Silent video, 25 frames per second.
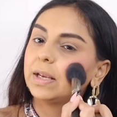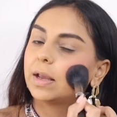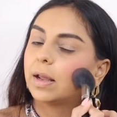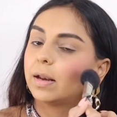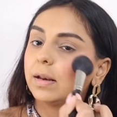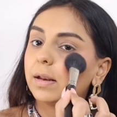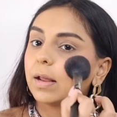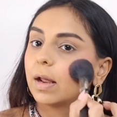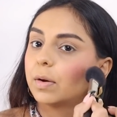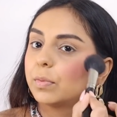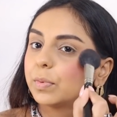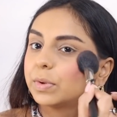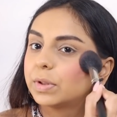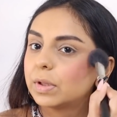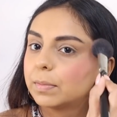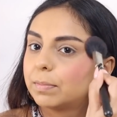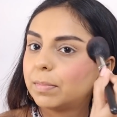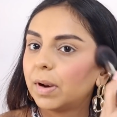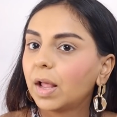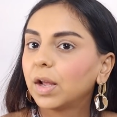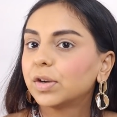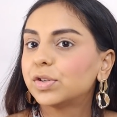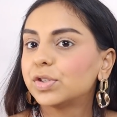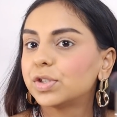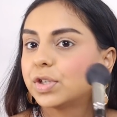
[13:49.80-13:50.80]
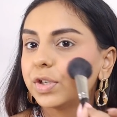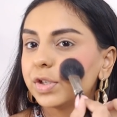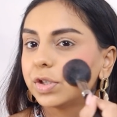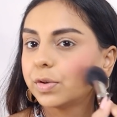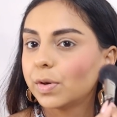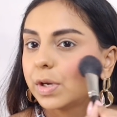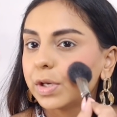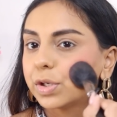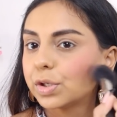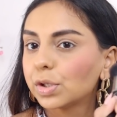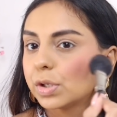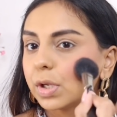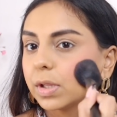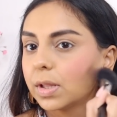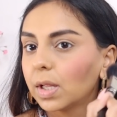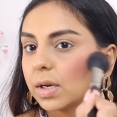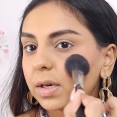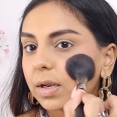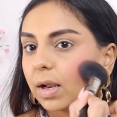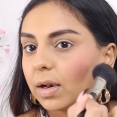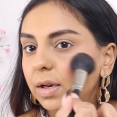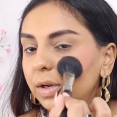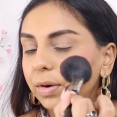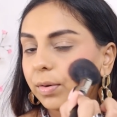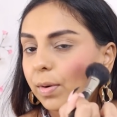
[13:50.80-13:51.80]
get done with the blush situation and then
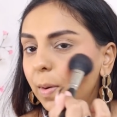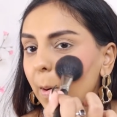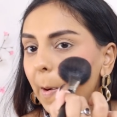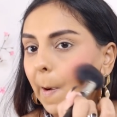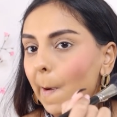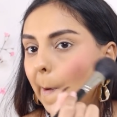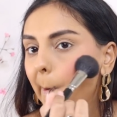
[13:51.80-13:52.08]
tell you?